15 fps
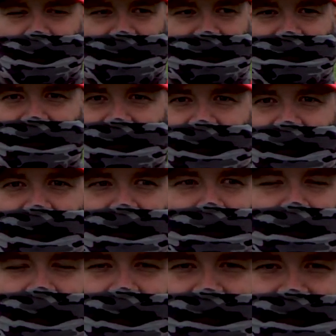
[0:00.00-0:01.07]
out every day to
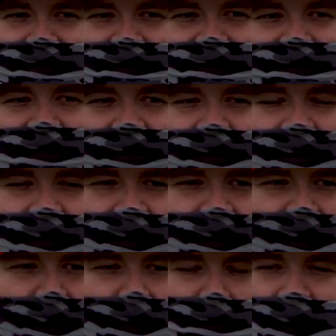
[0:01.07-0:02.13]
practice,
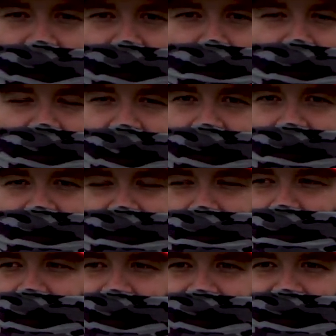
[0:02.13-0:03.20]
um, how they went out and
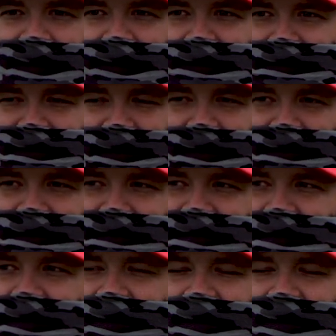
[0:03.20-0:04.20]
competed and just